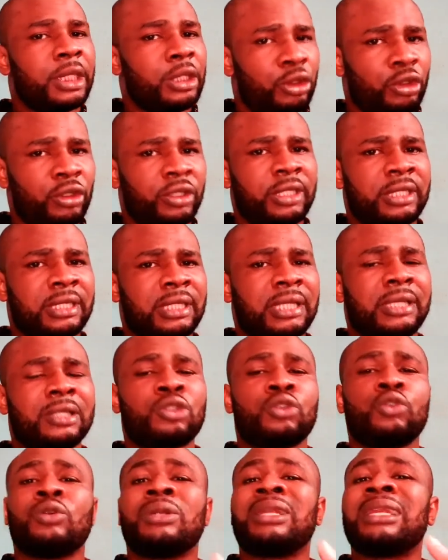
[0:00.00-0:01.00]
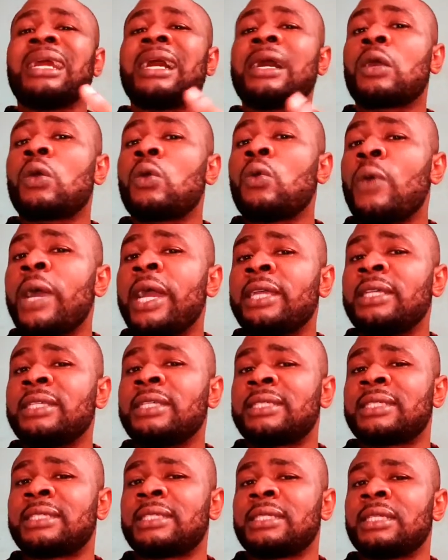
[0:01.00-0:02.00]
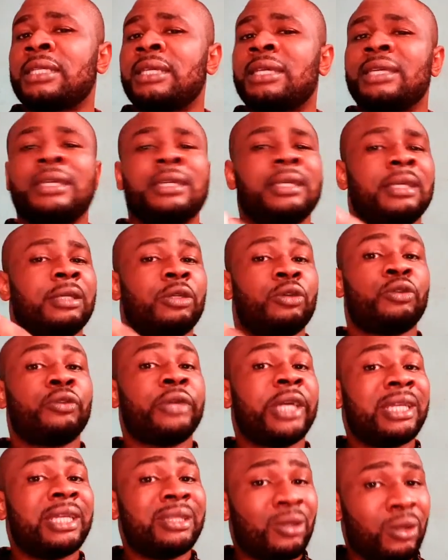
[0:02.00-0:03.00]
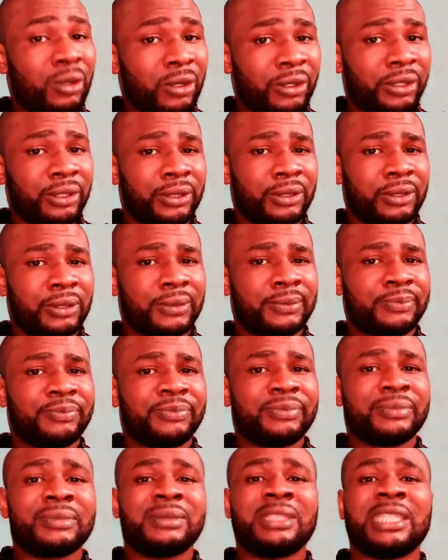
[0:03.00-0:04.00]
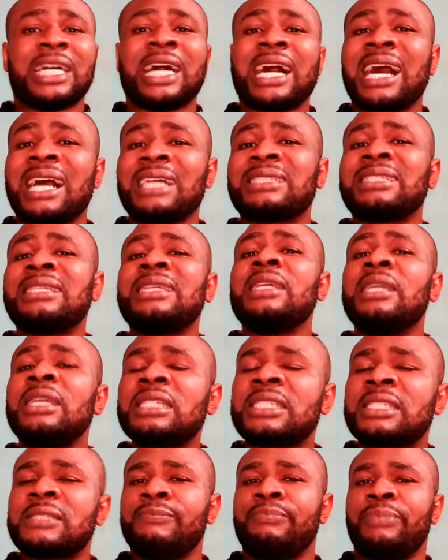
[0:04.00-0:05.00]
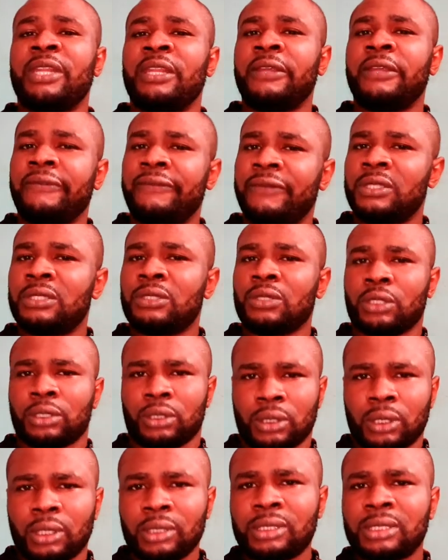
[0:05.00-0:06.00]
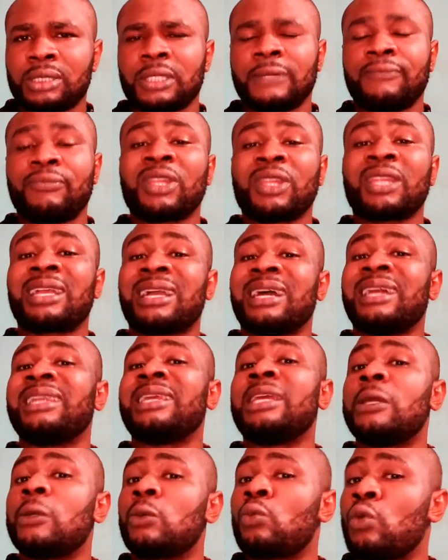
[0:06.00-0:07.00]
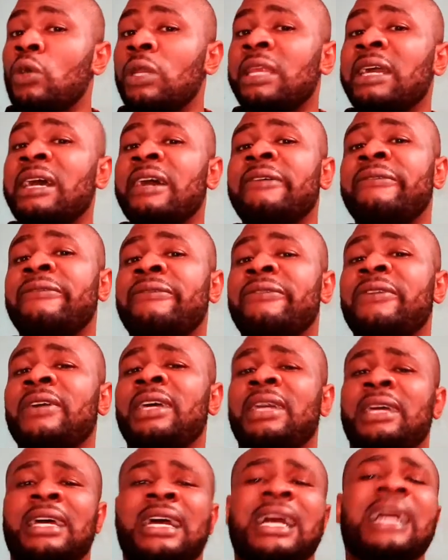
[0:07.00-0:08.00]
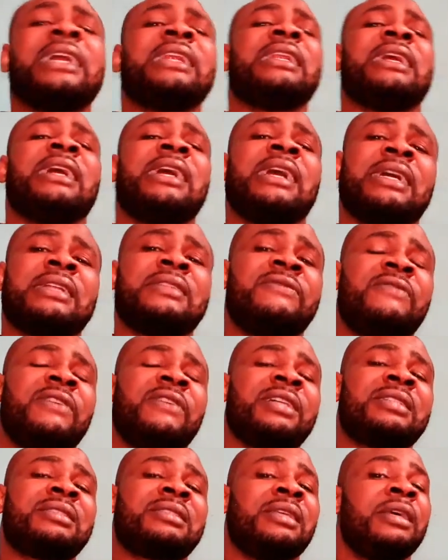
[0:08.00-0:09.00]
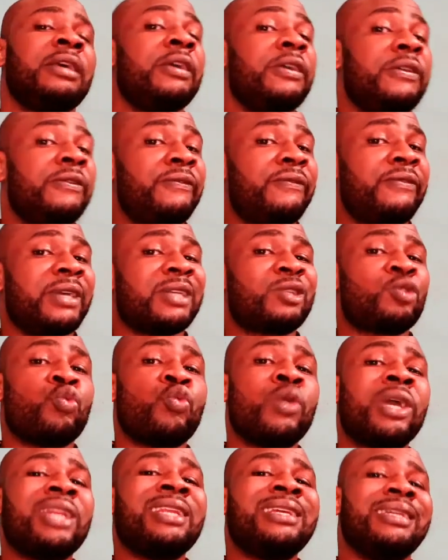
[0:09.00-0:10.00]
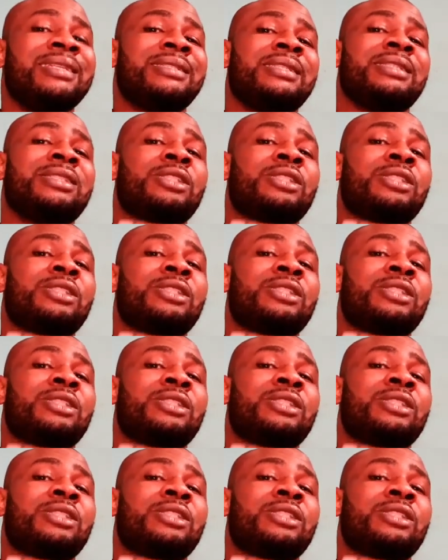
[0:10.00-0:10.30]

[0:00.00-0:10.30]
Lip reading: Do you understand? So likewise, red oil that has its benefits on us can equally have an adverse effect when it